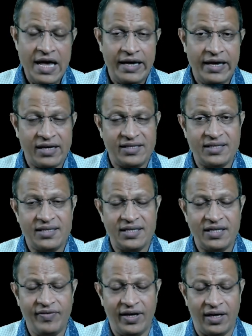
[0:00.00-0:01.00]
Here
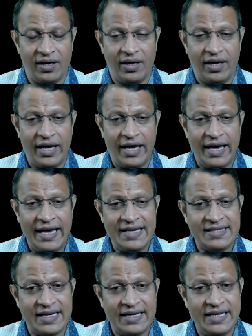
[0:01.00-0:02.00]
CCTV
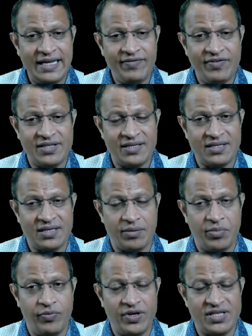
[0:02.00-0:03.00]
is a TV system
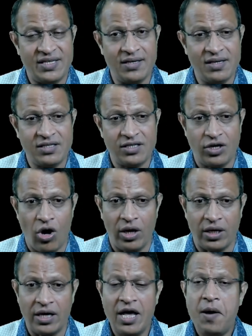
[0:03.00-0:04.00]
in which signals are
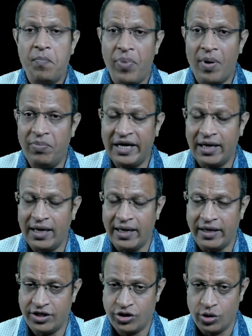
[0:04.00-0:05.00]
not publicly
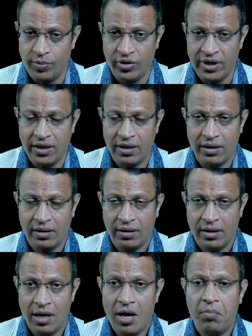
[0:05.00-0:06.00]
distributed
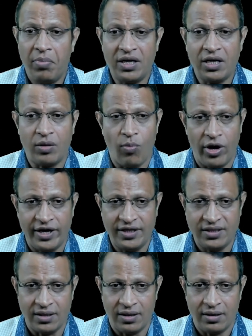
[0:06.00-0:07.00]
but are
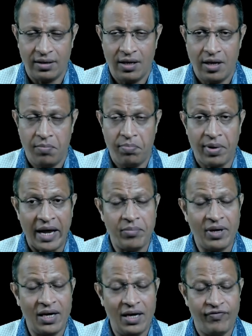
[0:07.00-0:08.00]
monitored
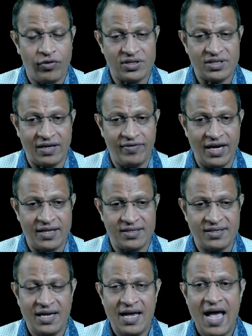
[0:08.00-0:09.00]
primarily for
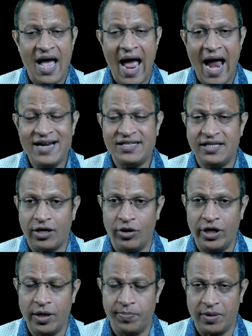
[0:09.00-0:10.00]
surveillance and
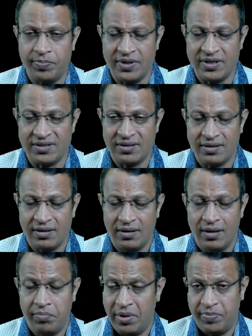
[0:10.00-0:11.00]
security purpose,
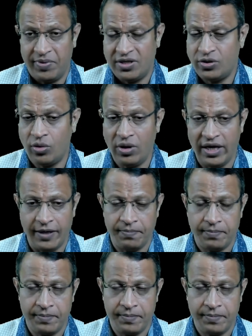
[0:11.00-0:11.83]
purposes only.